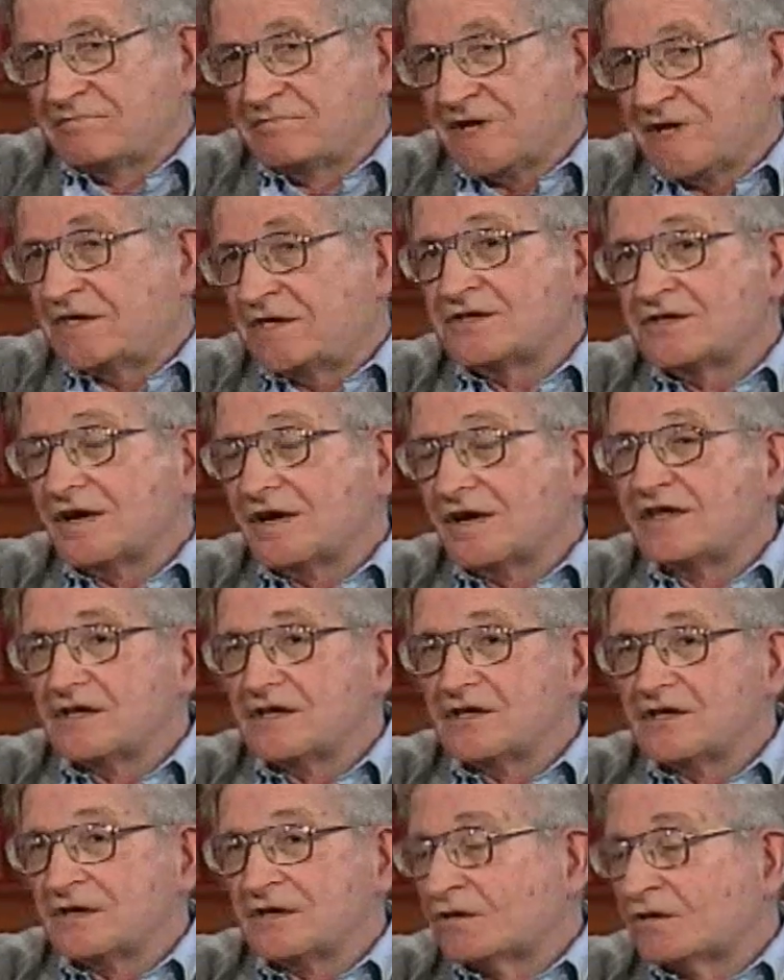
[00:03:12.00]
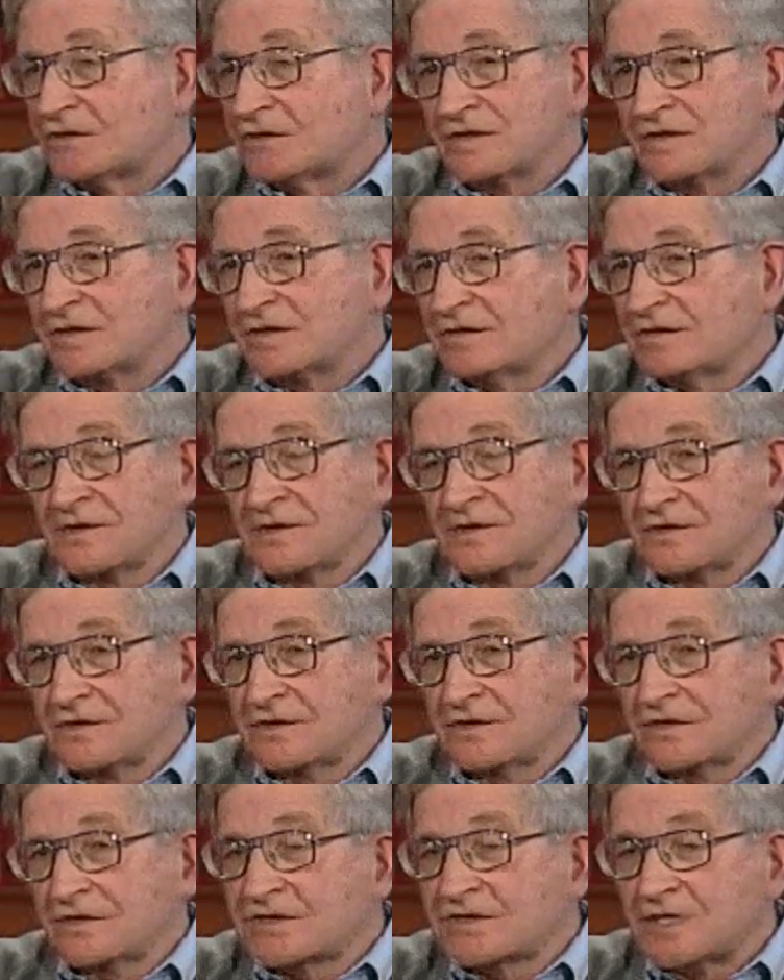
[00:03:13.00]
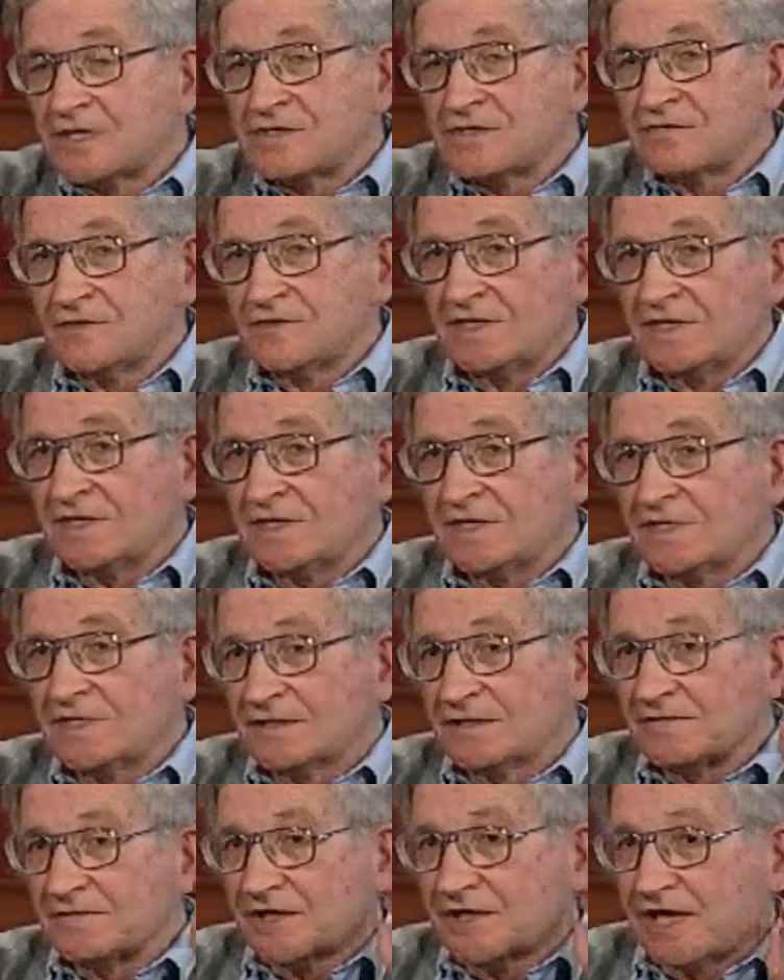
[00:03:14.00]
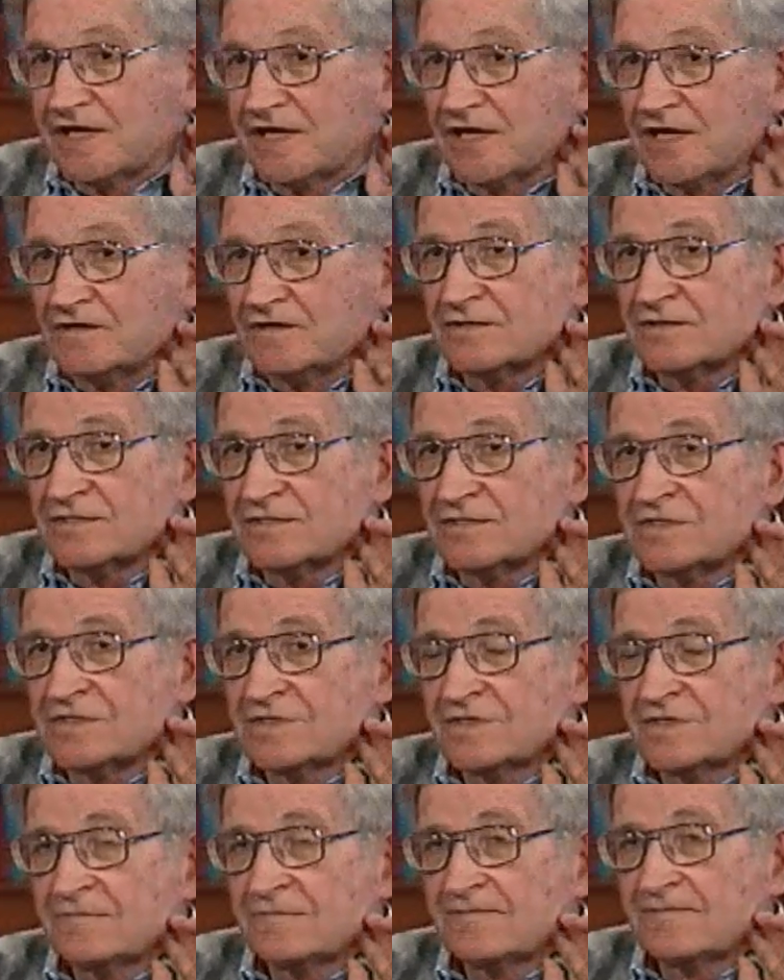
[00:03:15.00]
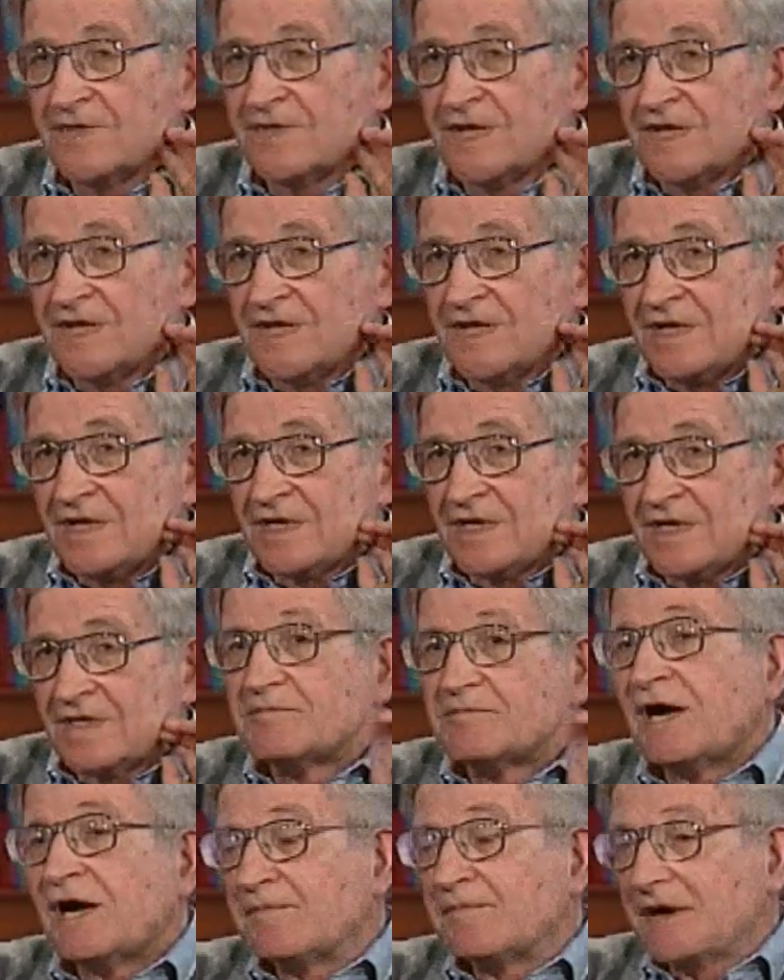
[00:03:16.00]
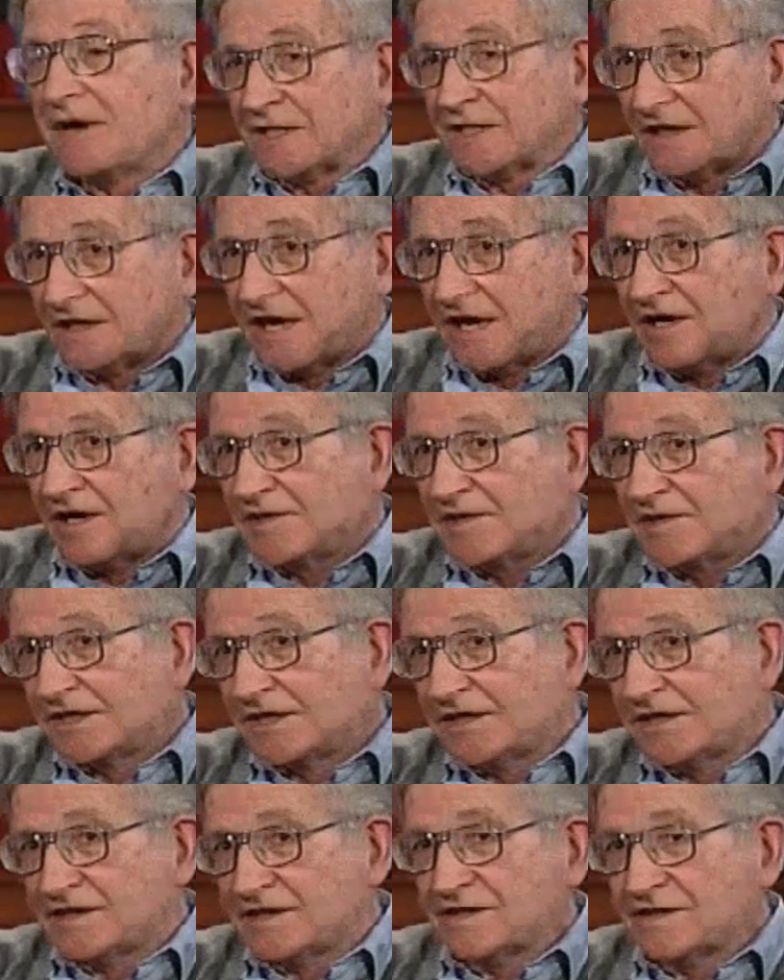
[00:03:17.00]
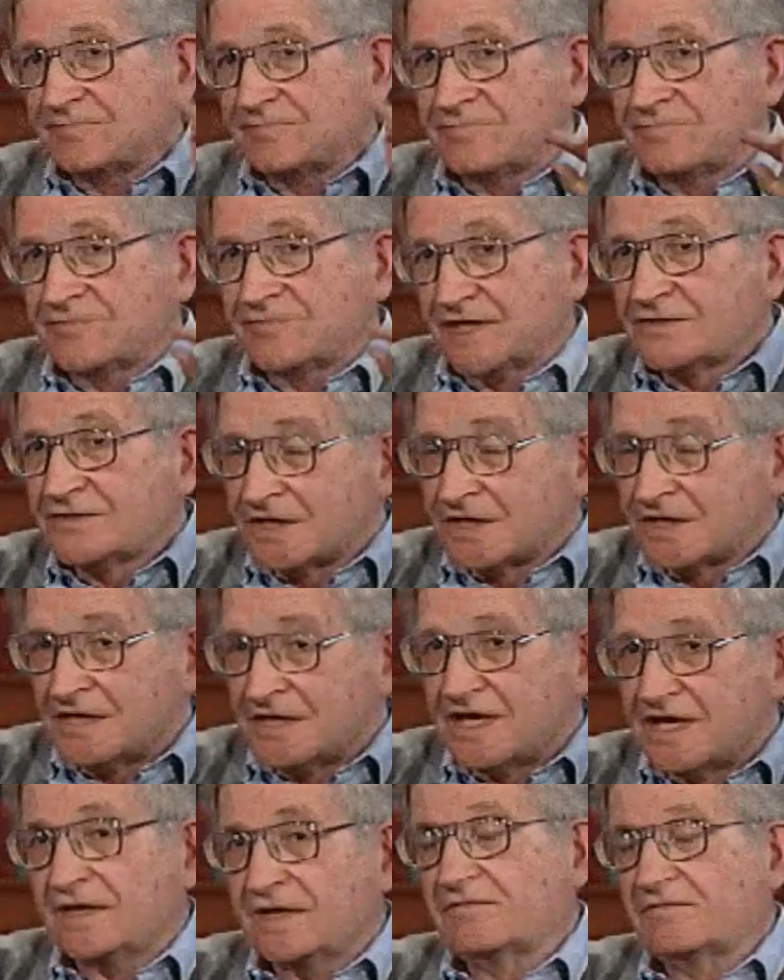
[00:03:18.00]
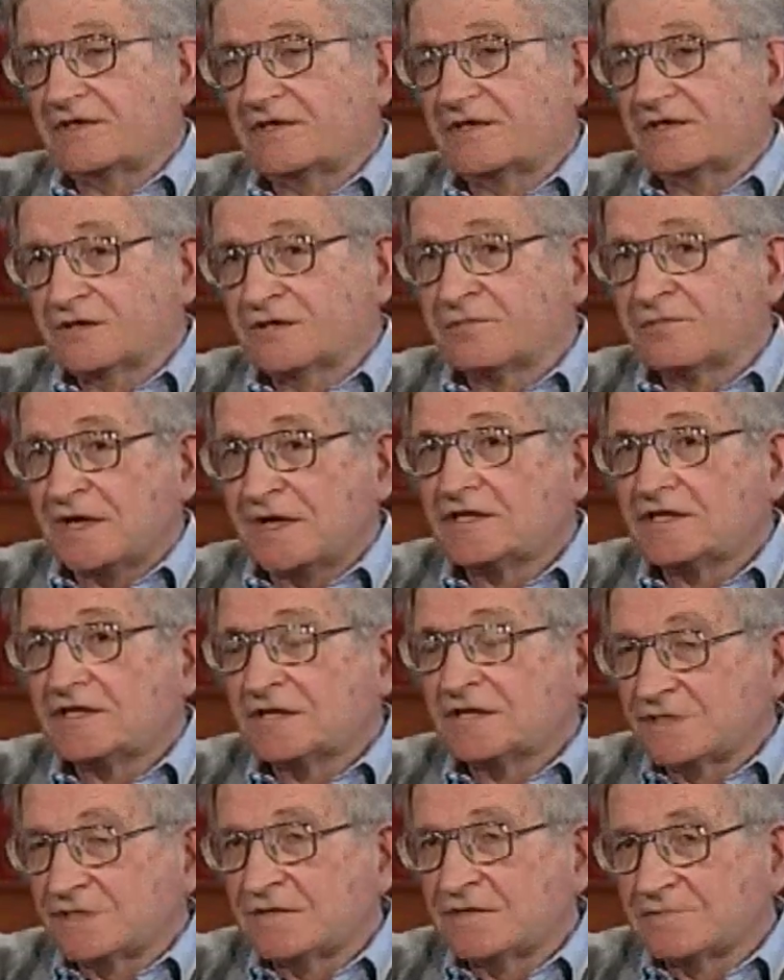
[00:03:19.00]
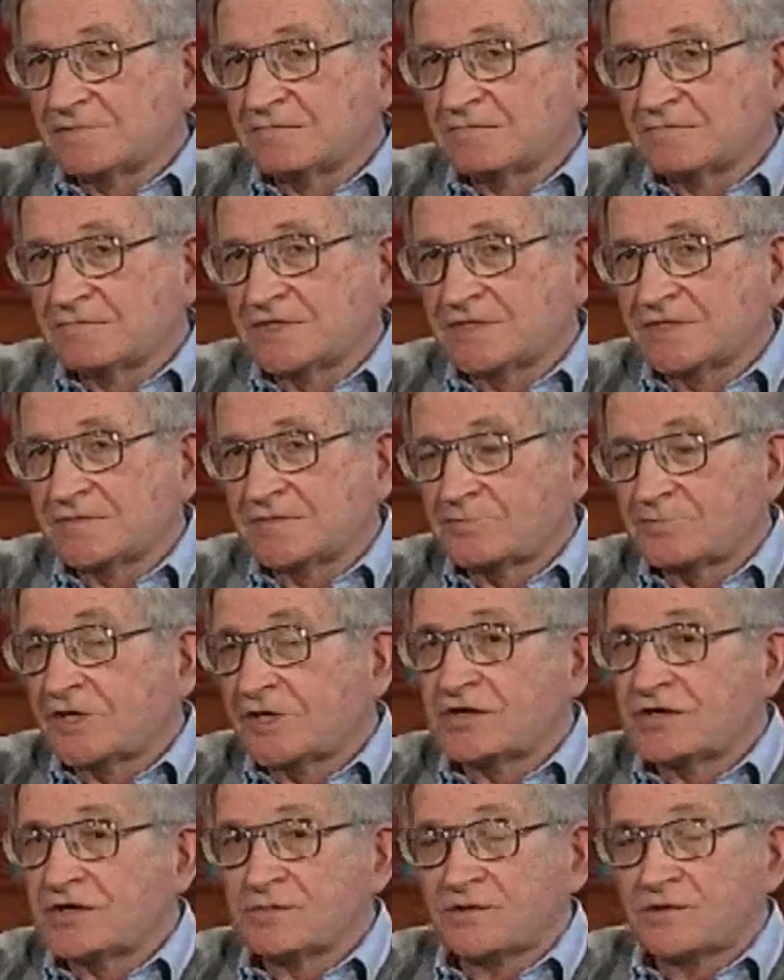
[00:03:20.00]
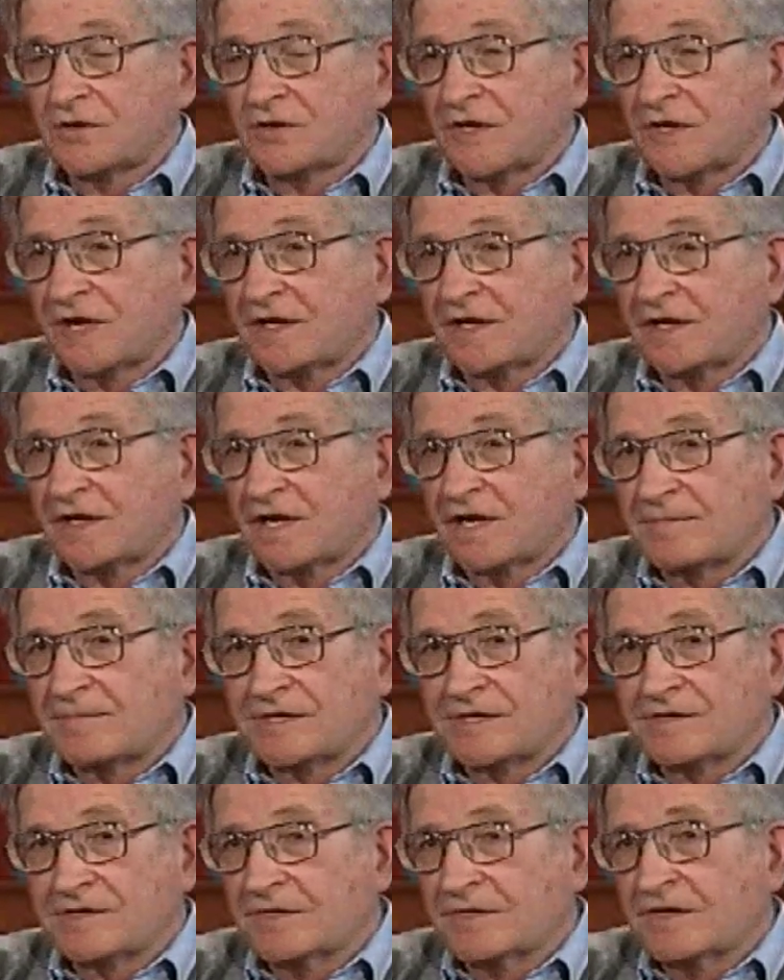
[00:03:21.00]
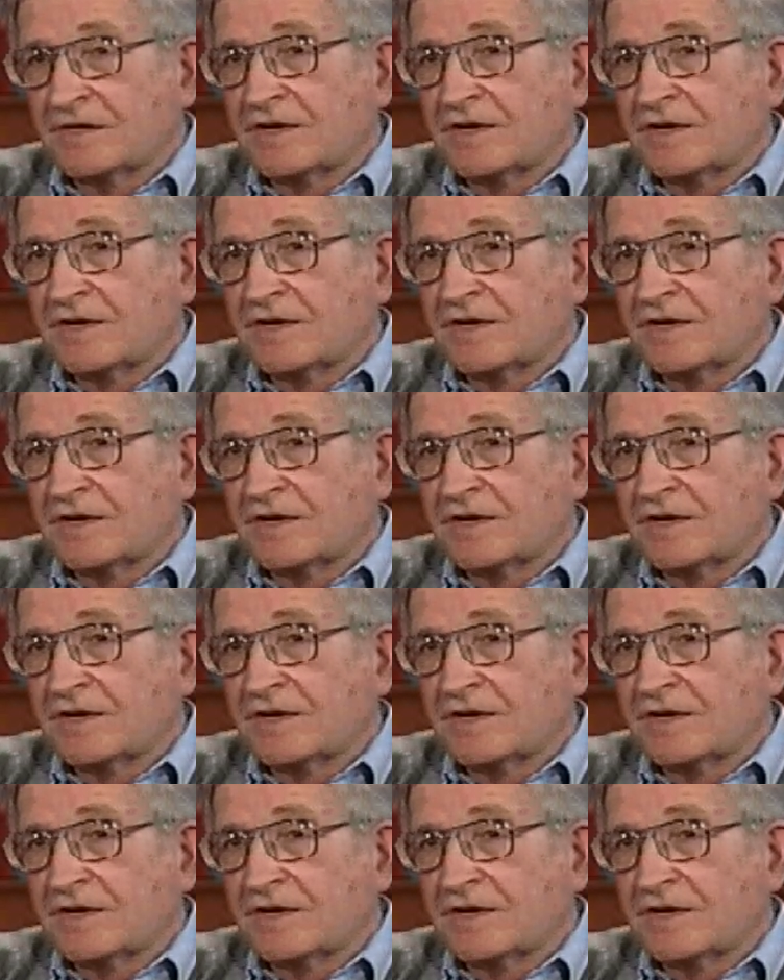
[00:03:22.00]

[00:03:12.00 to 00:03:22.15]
based on these notions. The most extensive and detailed one I know is by Michael Albert at ZNet, which you mentioned. It's participatory economics,